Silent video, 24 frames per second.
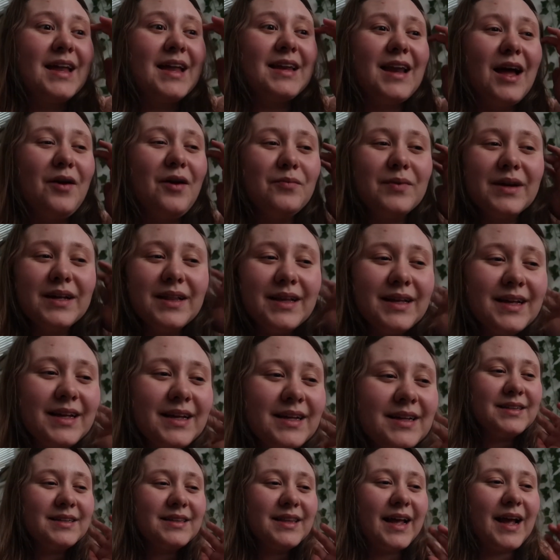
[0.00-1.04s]
Not
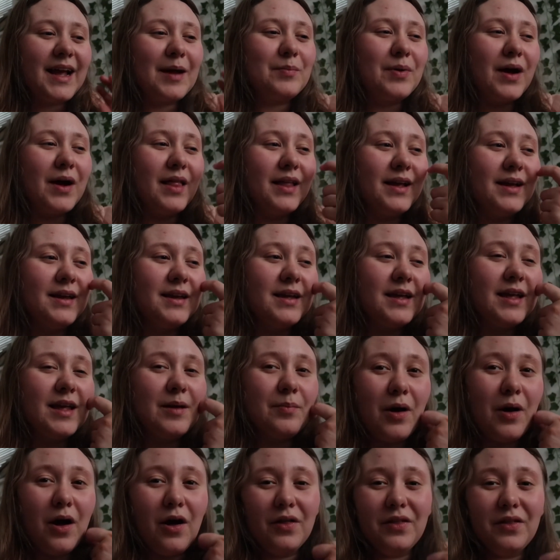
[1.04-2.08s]
really, like I'm probably gonna
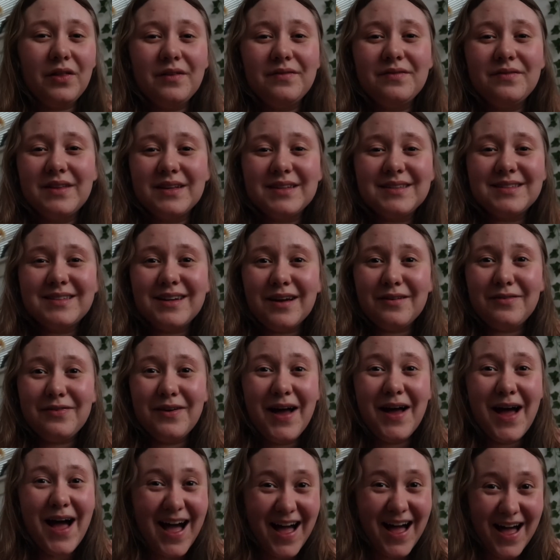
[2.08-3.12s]
keep all of this stuff
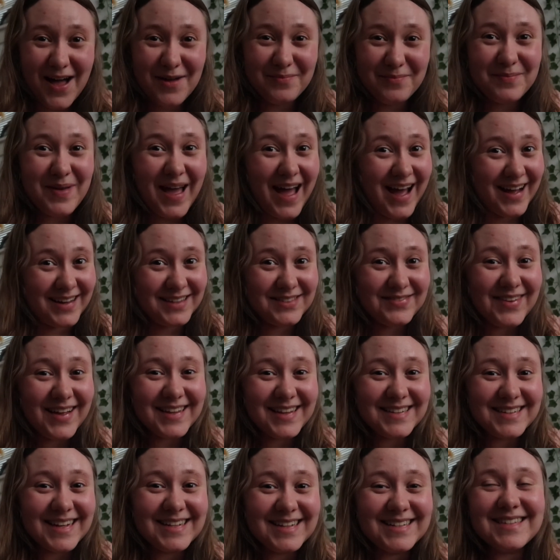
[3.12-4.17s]
up past
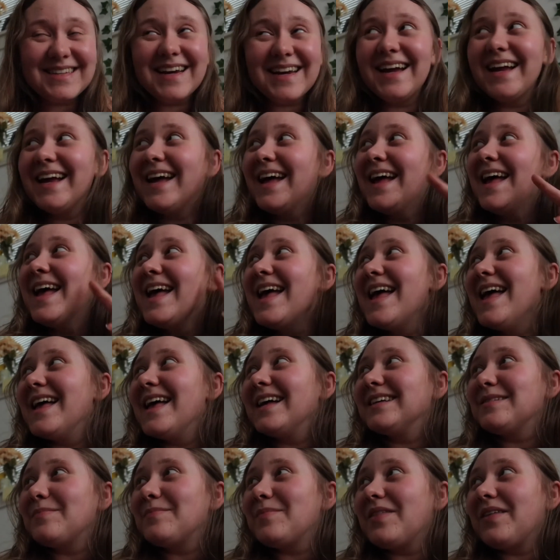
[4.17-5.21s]
Valentine's Day,
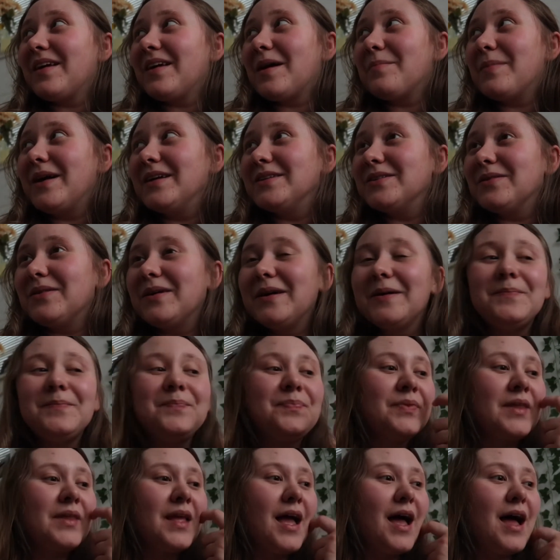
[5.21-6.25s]
except the thing on my door,
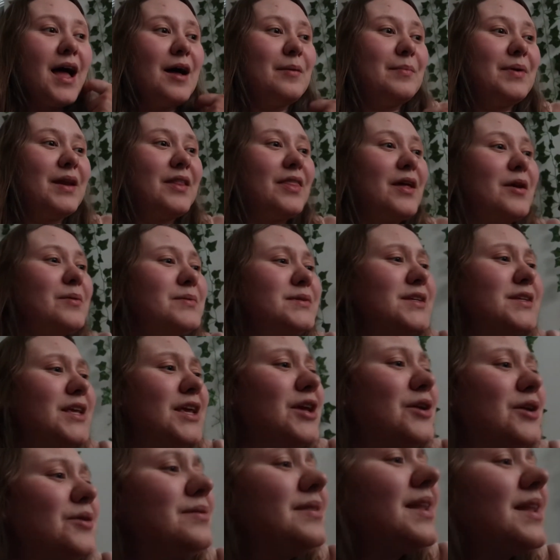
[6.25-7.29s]
but I thought it was
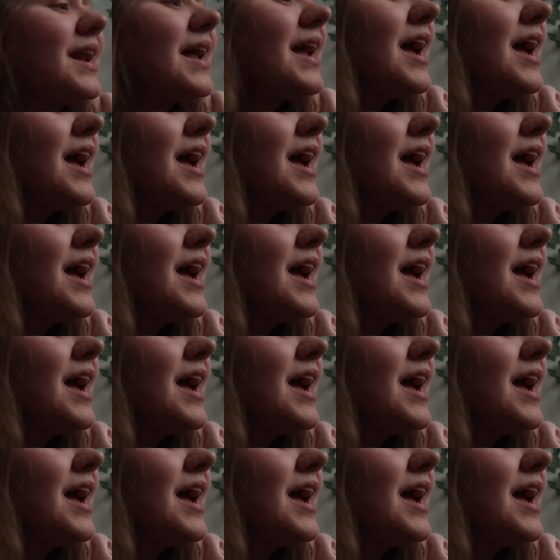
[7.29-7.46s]
cute. And then